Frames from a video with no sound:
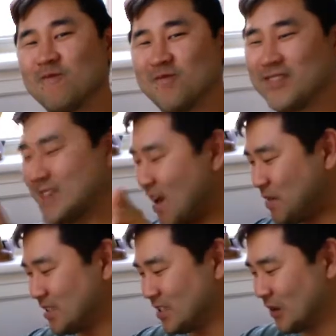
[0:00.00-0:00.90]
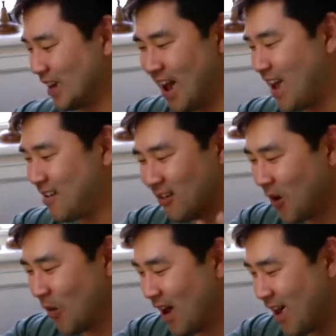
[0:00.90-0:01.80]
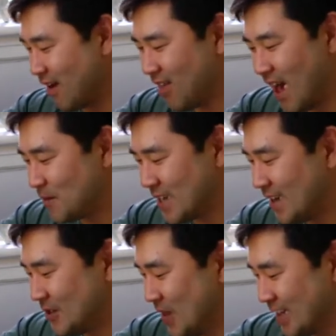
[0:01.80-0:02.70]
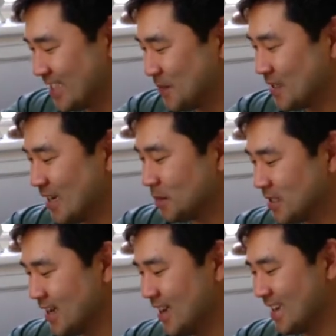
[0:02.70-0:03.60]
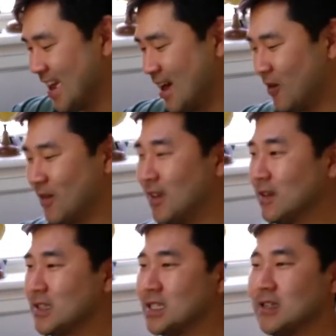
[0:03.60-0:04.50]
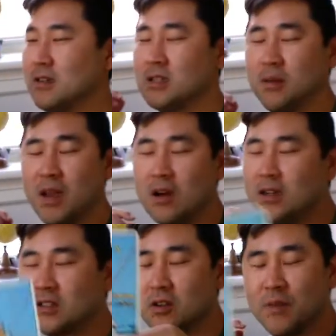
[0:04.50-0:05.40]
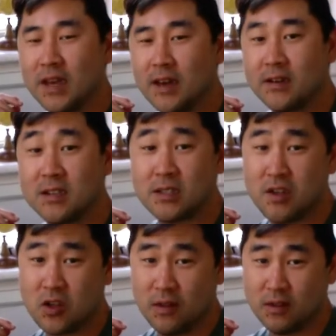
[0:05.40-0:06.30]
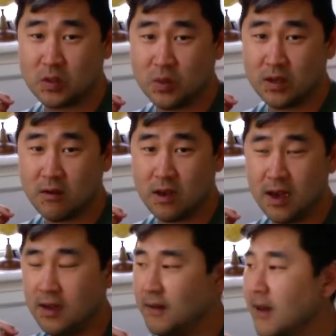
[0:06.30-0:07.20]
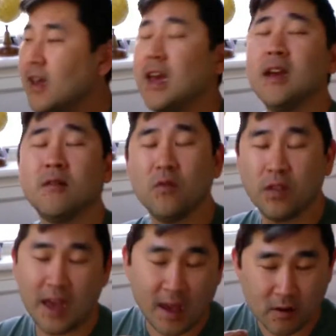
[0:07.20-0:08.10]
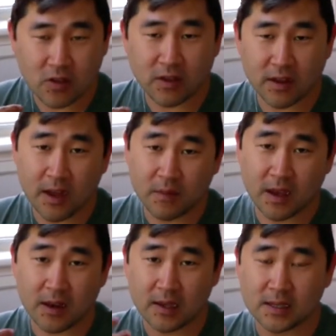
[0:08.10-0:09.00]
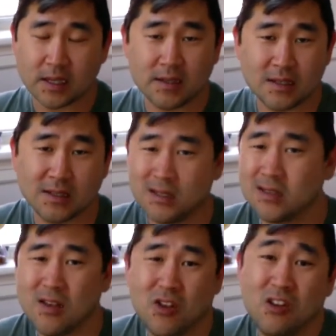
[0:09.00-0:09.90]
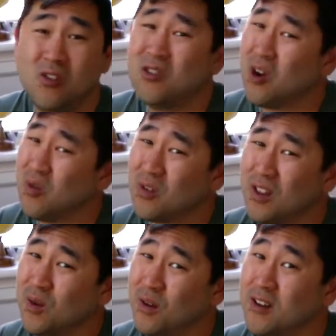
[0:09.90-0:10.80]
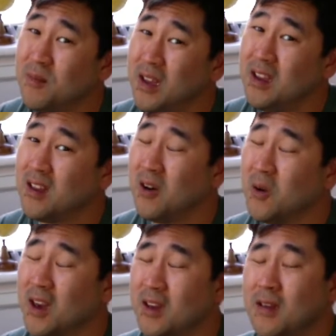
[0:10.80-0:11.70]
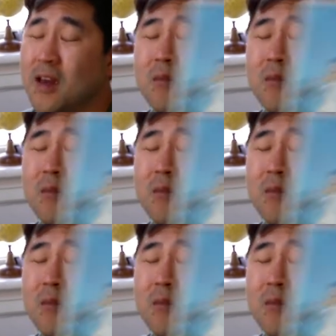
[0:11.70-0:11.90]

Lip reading: Tap into it. I don't know why I clapped. I do that sometimes. Now, listen, some Aries are making a decision this week, okay? And the energy that I'm getting is that it's a decision you don't really want to make, okay?